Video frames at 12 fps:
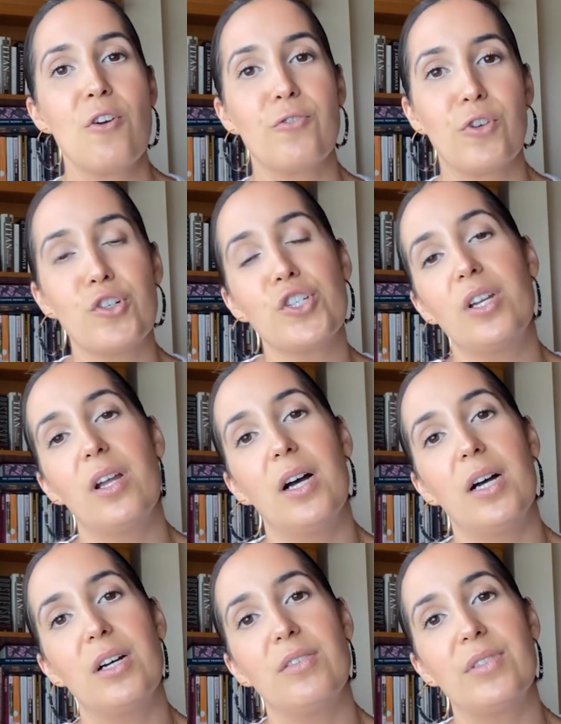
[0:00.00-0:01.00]
version
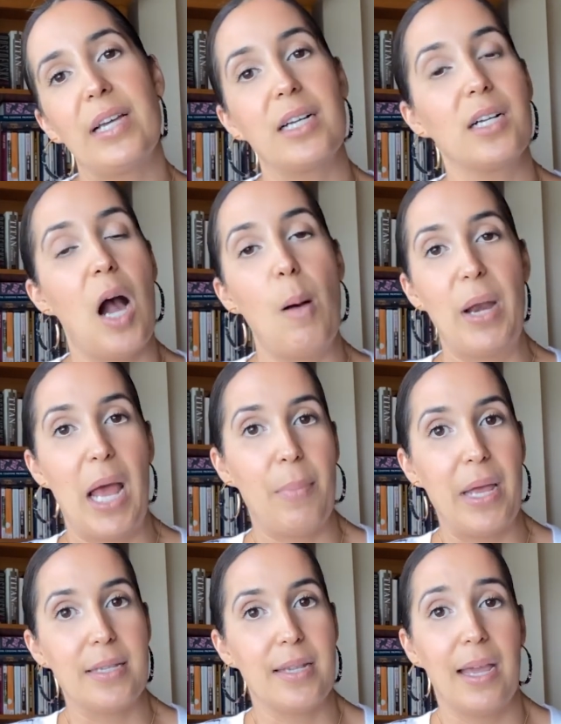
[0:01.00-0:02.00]
of like a Common App
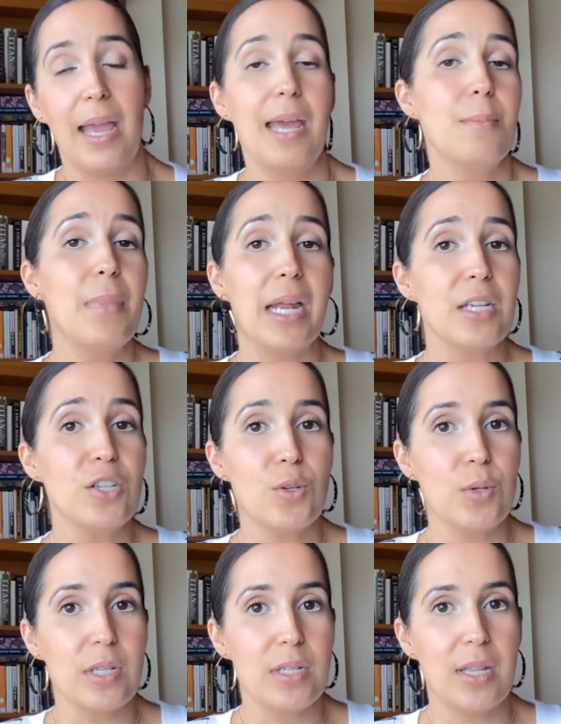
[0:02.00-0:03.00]
essay. And many
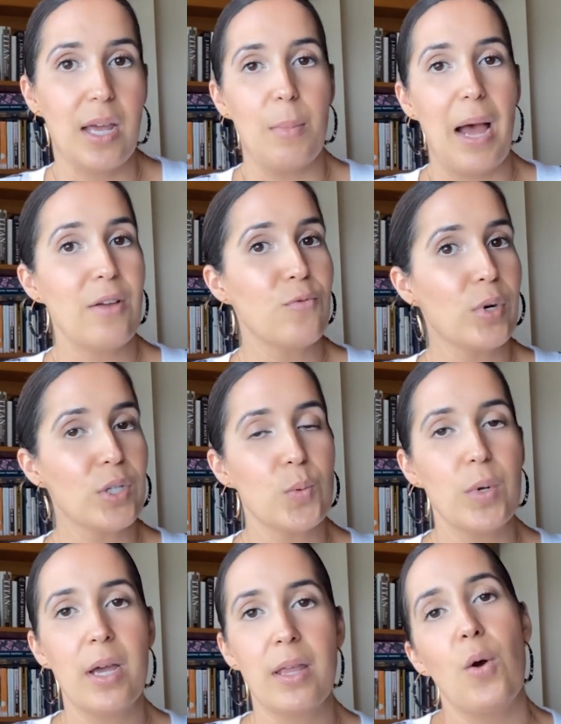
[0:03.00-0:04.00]
students that I've worked
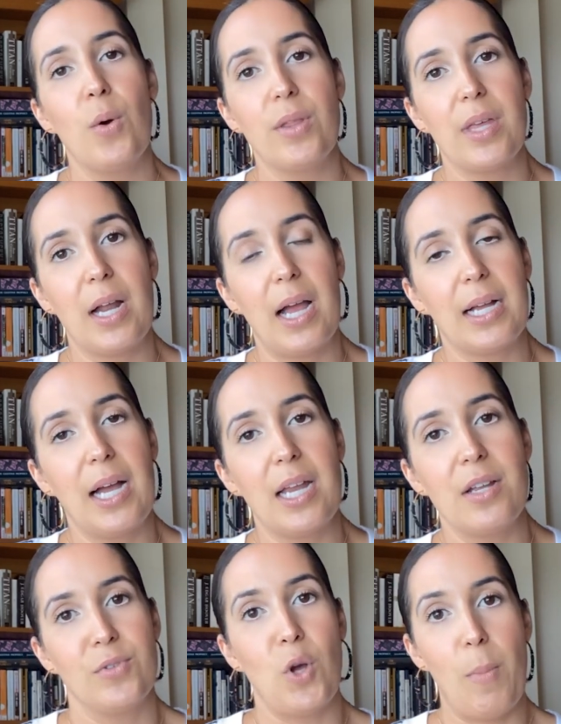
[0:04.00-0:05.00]
with, or that I kind
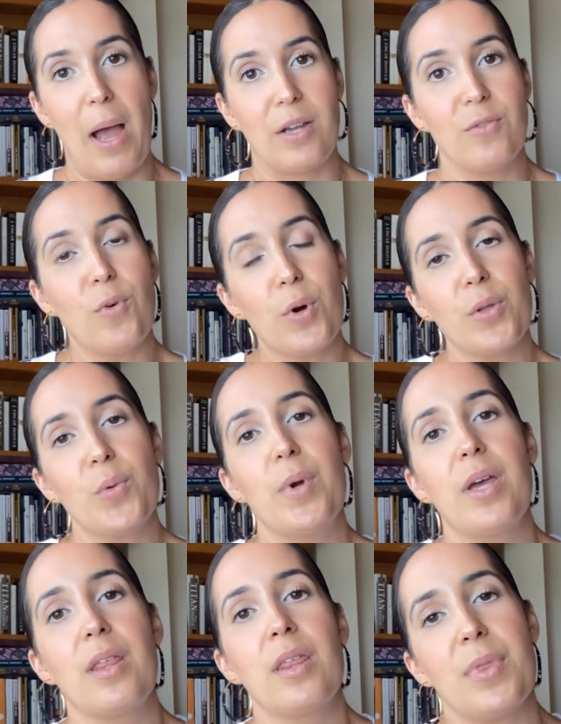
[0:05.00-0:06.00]
of go back and forth
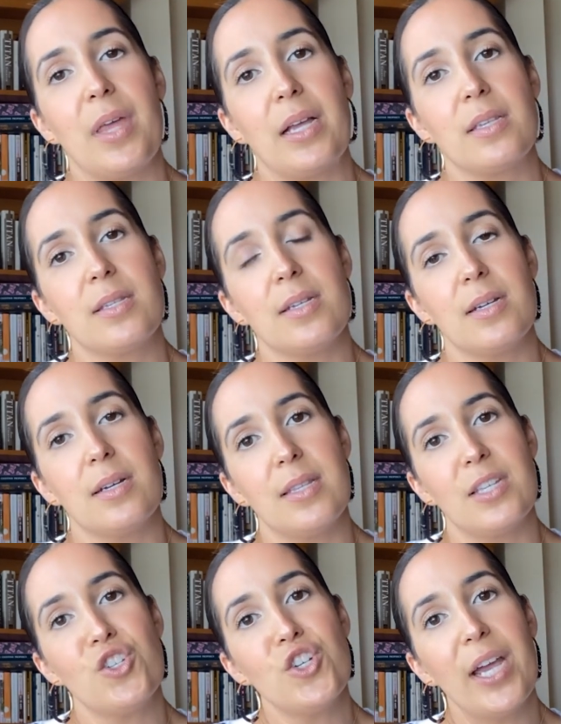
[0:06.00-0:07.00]
with thanks to
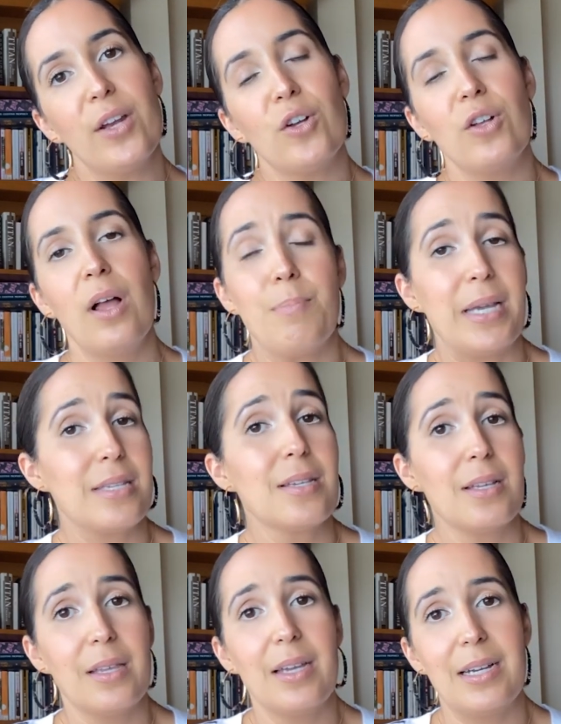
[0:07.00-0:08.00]
this channel,
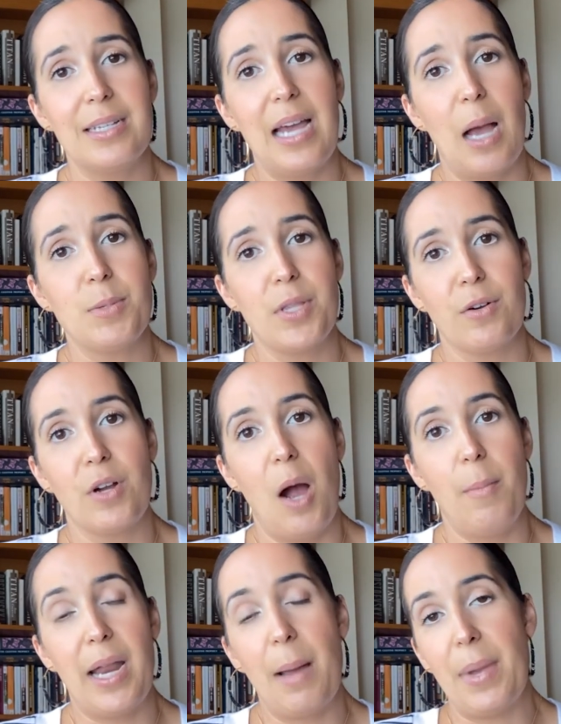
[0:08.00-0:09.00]
basically adapt their
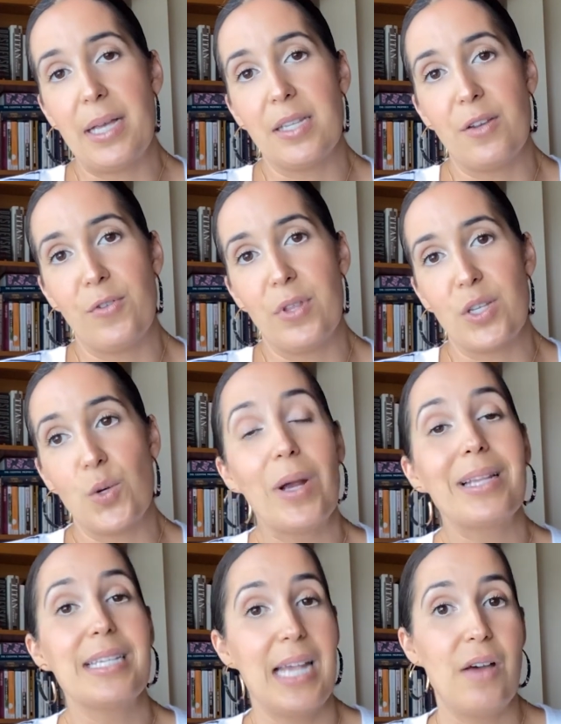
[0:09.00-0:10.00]
Common App essay for this, or
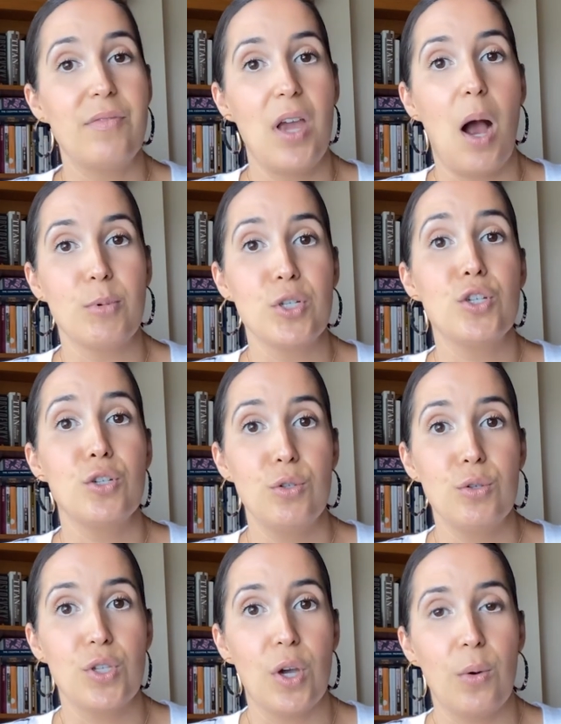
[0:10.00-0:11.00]
at least have the option to do
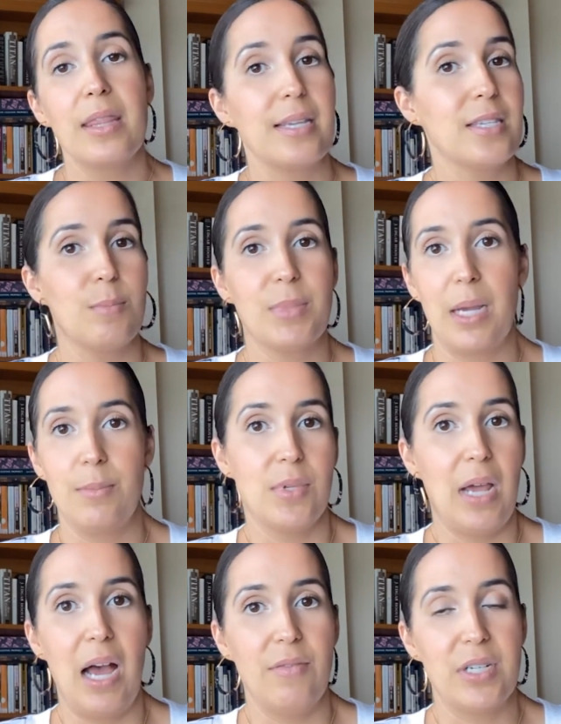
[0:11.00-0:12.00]
so. They sometimes
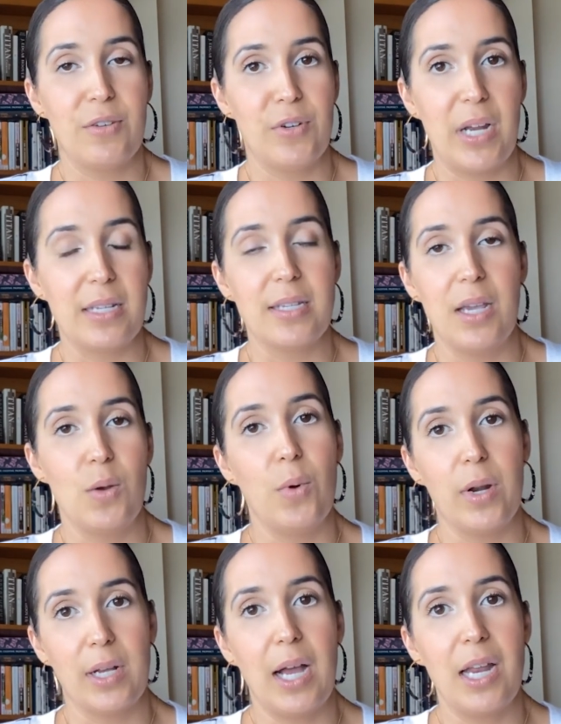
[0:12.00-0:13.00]
have a different essay and
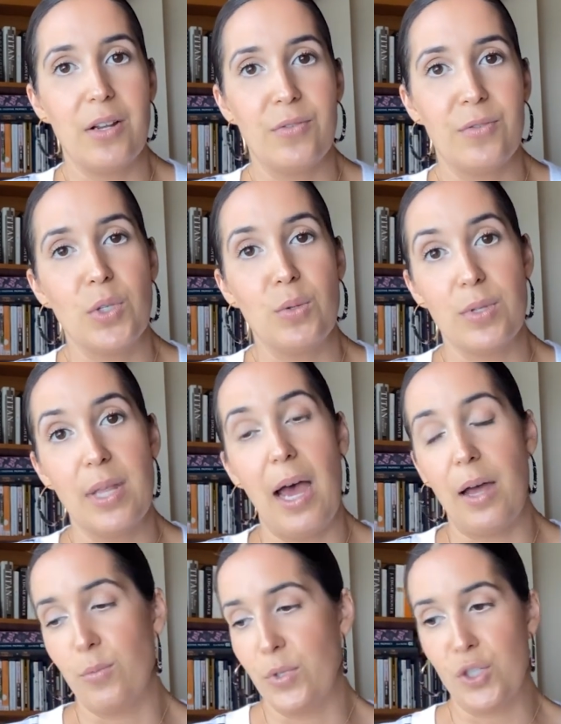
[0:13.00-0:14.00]
want to kind of use
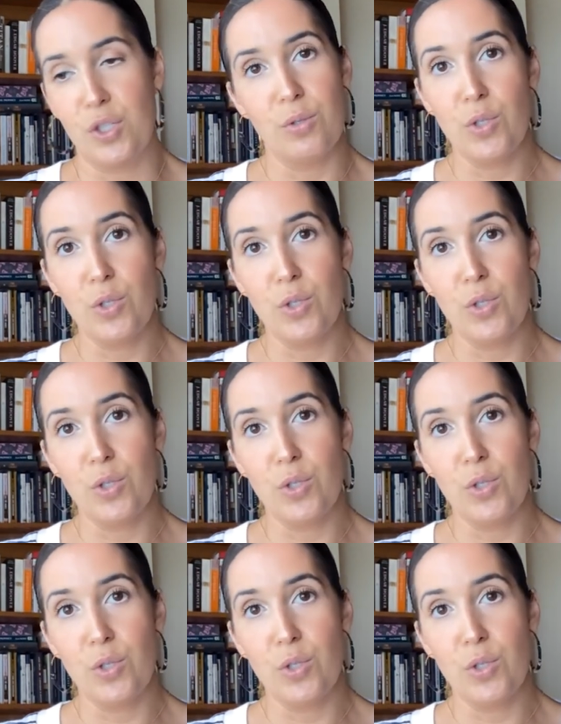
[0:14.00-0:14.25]
that, which